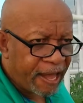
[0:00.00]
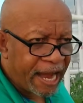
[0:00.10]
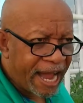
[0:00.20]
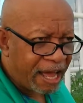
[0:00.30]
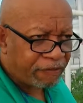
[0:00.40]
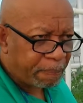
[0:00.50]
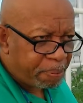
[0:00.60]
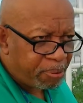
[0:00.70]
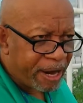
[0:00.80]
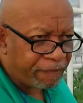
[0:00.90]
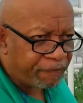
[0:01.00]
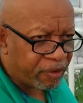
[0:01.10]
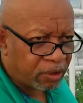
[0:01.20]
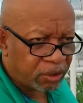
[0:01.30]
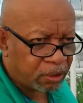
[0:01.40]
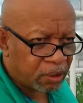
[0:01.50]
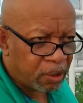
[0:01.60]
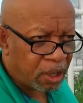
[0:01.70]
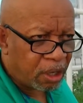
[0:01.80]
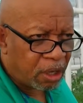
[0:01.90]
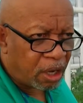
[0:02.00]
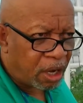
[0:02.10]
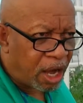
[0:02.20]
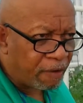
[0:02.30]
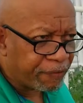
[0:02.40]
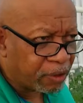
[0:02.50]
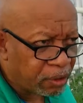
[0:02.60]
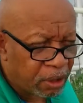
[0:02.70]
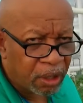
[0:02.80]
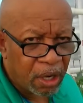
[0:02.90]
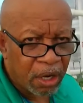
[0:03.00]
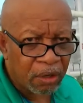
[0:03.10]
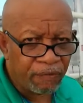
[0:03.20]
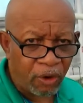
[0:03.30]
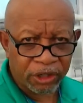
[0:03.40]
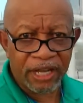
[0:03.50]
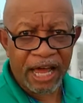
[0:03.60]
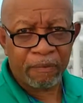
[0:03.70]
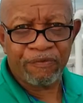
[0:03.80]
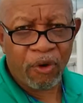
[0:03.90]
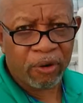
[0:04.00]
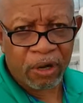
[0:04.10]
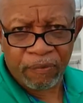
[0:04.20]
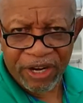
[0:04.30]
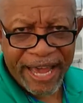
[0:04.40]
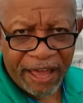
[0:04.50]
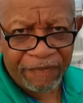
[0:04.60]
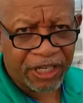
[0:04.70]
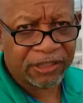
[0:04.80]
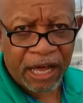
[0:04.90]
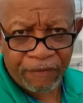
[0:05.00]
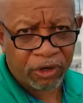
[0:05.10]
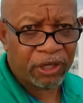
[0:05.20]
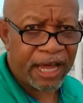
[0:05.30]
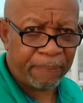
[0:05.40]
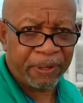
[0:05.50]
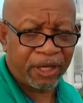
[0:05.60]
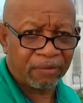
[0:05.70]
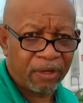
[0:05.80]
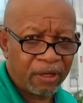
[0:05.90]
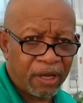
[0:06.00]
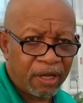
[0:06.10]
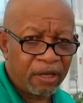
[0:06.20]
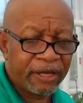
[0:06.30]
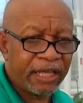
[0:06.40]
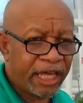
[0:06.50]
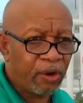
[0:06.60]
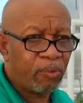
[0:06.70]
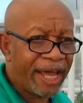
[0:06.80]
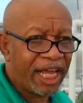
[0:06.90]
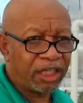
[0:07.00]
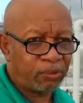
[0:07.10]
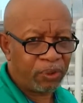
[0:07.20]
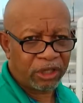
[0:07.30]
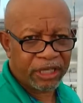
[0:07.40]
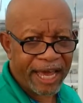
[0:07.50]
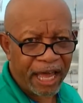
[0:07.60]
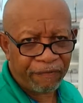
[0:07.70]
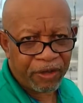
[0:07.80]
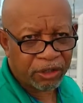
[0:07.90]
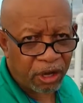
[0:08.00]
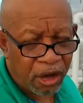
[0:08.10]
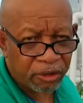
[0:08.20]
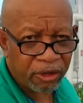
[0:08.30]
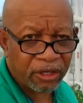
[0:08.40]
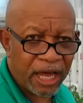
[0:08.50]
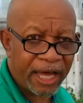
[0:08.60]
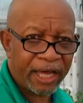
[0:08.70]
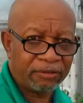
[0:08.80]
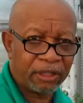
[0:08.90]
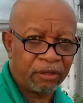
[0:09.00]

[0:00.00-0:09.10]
have a preference often for catfish, not for tilapia. Okay, they're raised with catfish all their lives.